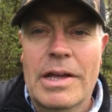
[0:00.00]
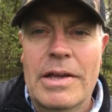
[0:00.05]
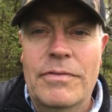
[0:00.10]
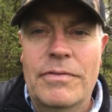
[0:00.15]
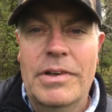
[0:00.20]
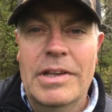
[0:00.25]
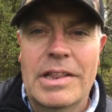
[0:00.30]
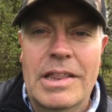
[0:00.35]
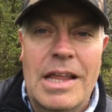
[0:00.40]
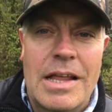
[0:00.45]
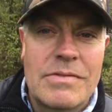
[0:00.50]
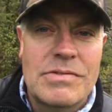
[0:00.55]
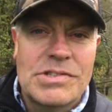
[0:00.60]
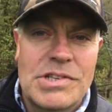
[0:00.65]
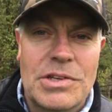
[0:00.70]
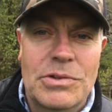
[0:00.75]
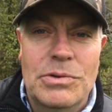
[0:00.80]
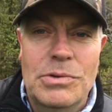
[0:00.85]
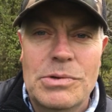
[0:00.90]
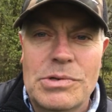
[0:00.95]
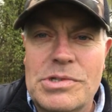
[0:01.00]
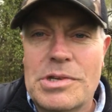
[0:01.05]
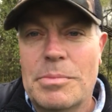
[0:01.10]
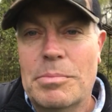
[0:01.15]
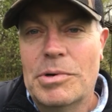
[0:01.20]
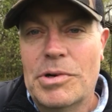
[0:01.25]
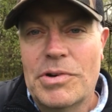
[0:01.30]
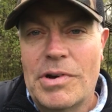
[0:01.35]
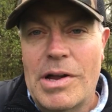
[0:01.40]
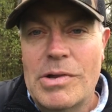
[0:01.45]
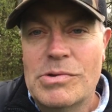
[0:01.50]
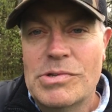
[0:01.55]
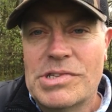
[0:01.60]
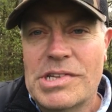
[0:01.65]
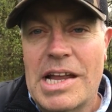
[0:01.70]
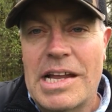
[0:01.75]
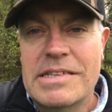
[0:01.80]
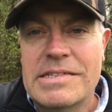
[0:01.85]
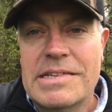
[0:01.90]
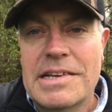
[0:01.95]
if it loves to do some ground
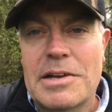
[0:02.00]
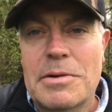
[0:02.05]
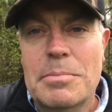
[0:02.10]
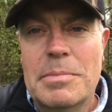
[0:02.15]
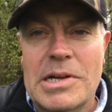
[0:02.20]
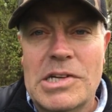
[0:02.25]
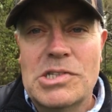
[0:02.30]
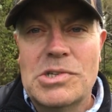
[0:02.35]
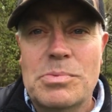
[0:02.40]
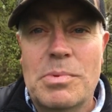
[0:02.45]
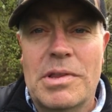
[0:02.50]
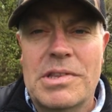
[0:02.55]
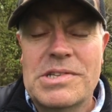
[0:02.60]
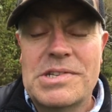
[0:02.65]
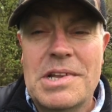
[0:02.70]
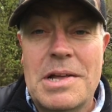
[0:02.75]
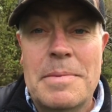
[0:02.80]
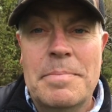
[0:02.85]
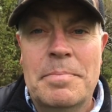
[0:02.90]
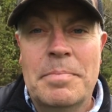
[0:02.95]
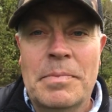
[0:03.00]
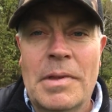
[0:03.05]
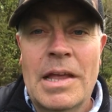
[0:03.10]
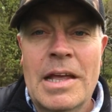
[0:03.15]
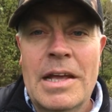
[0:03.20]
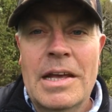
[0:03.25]
scenting mixed with some